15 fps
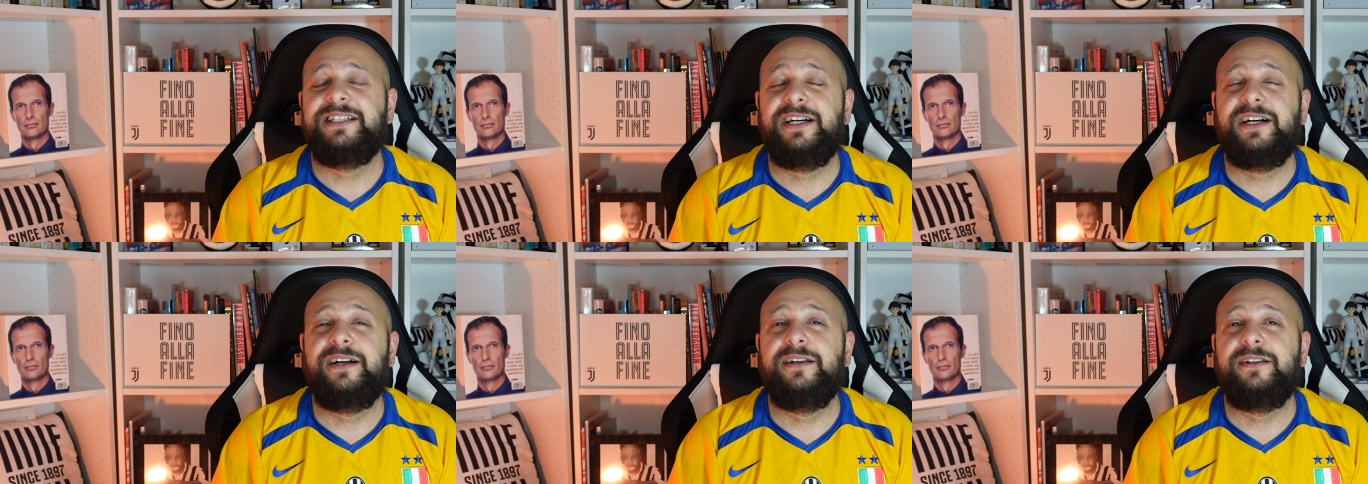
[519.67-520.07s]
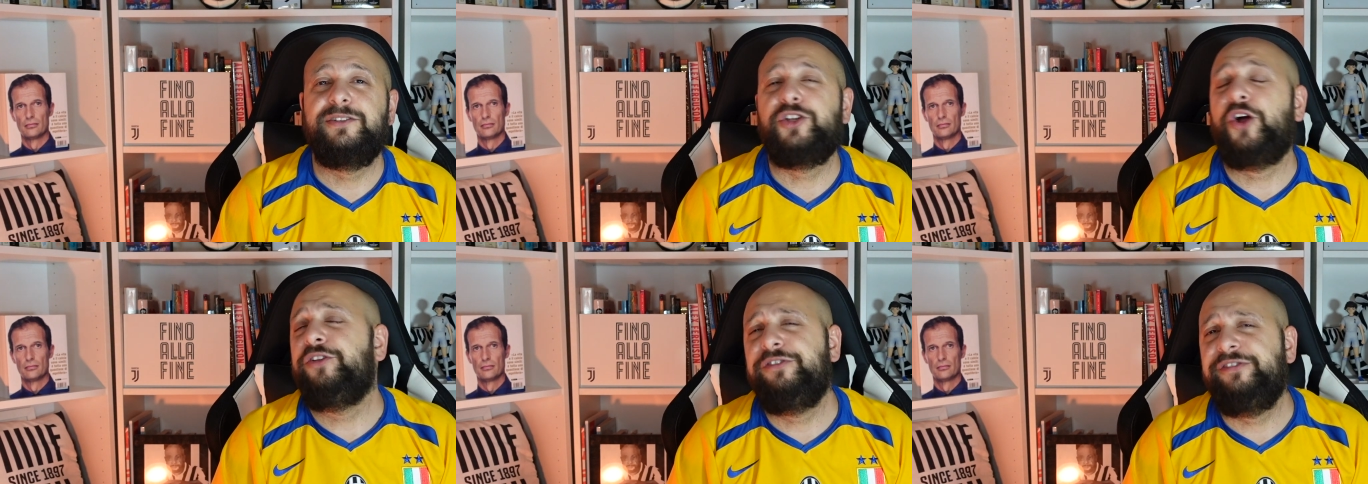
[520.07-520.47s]
Speaker 1: Uh,
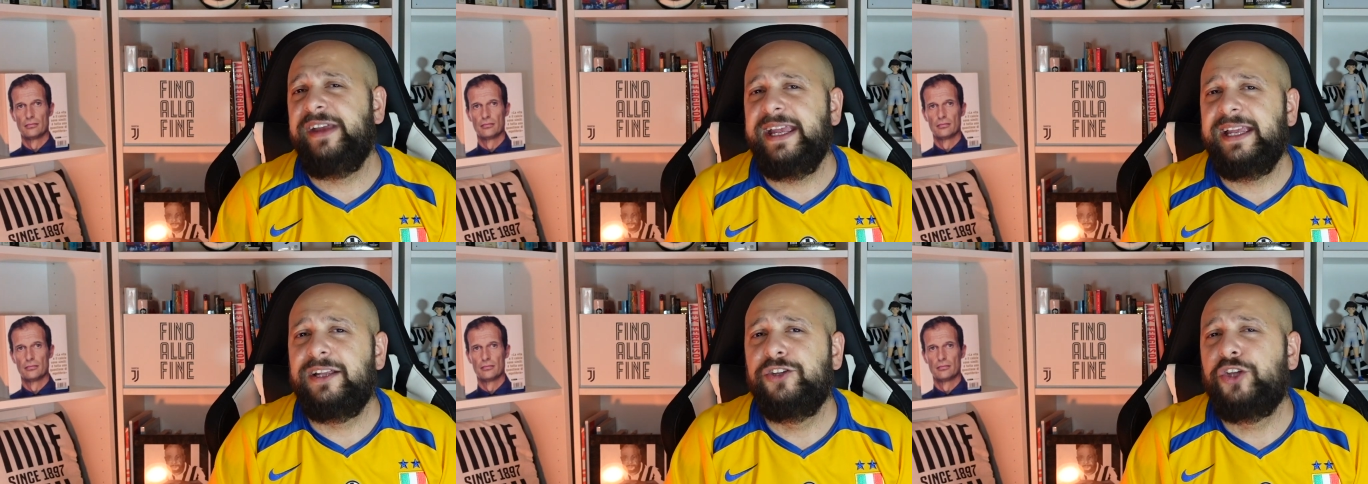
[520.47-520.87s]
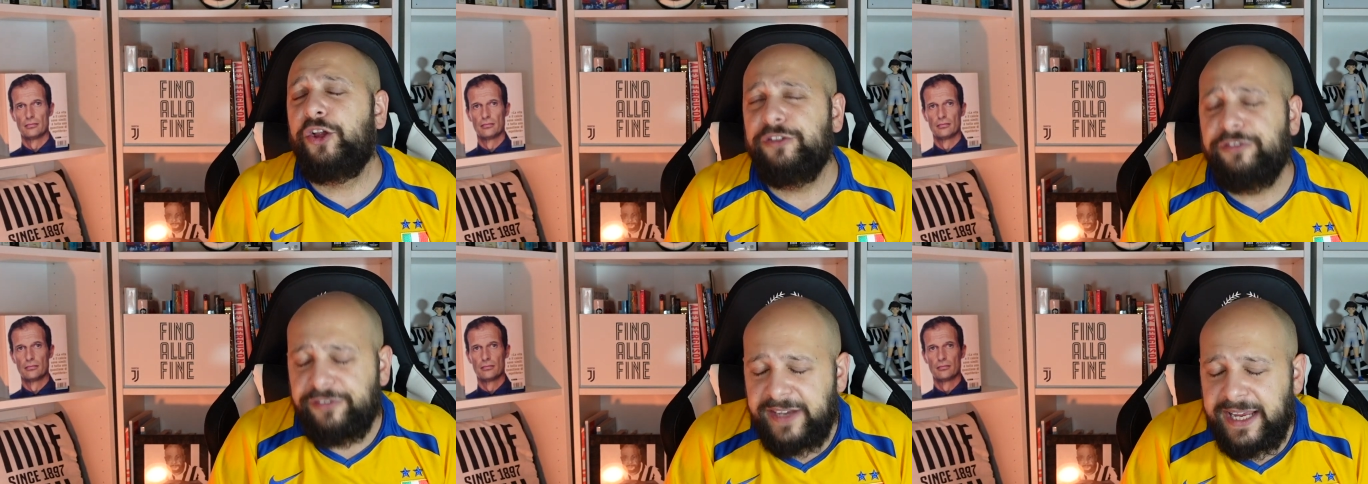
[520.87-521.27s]
don't fake,
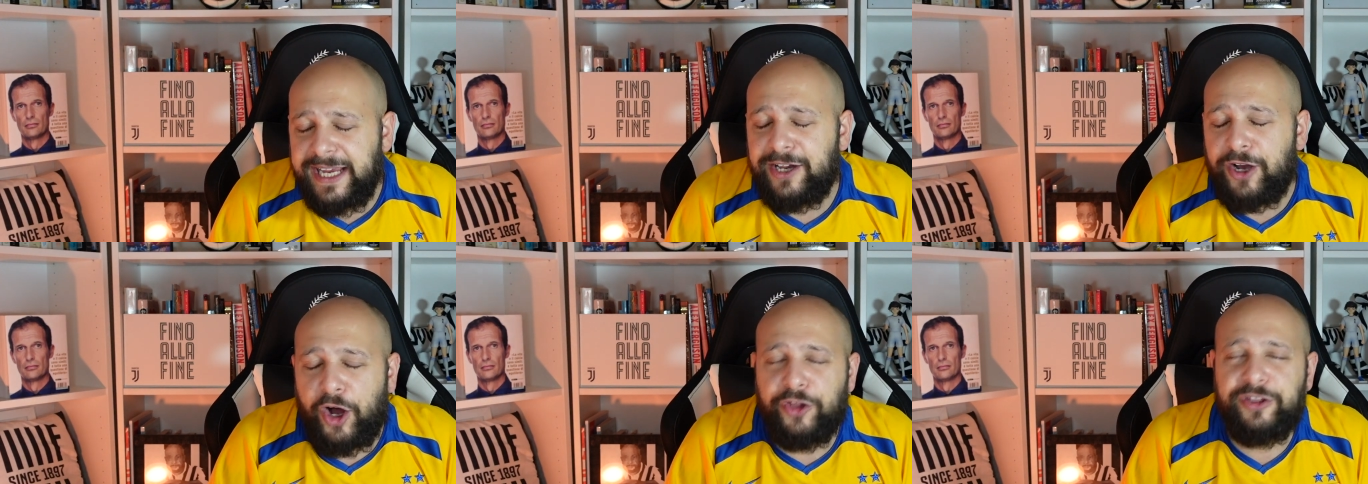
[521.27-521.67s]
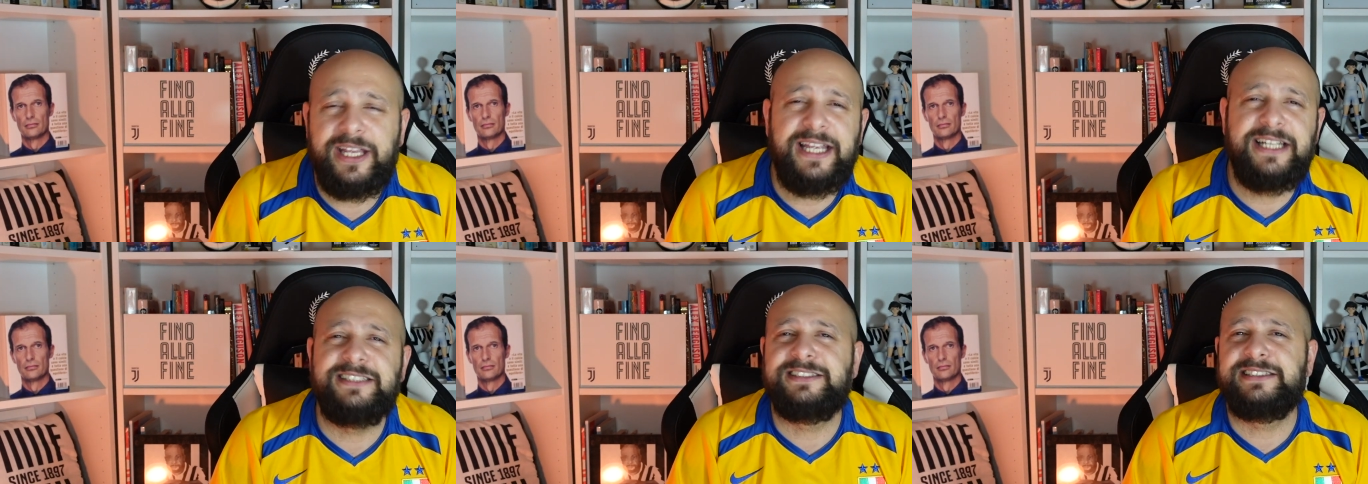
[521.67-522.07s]
don't fake on
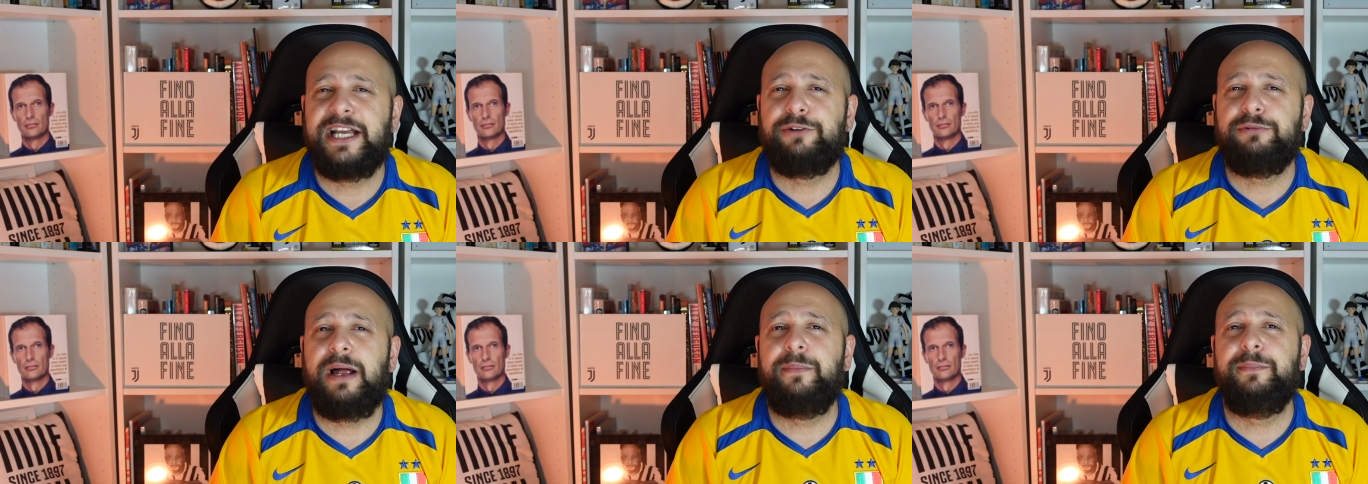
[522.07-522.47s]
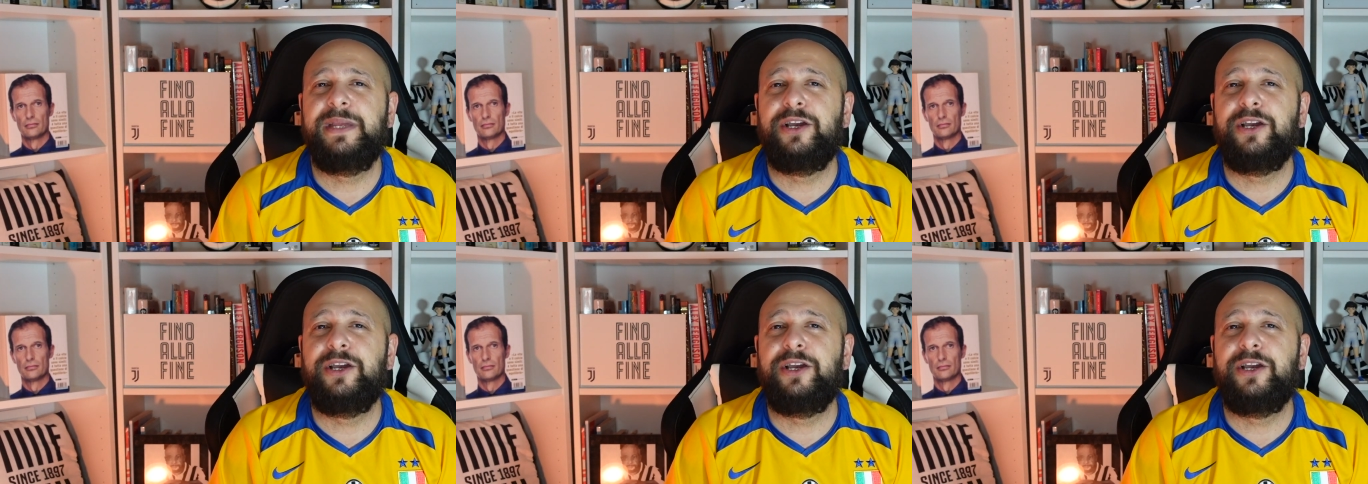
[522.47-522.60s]
Instagram,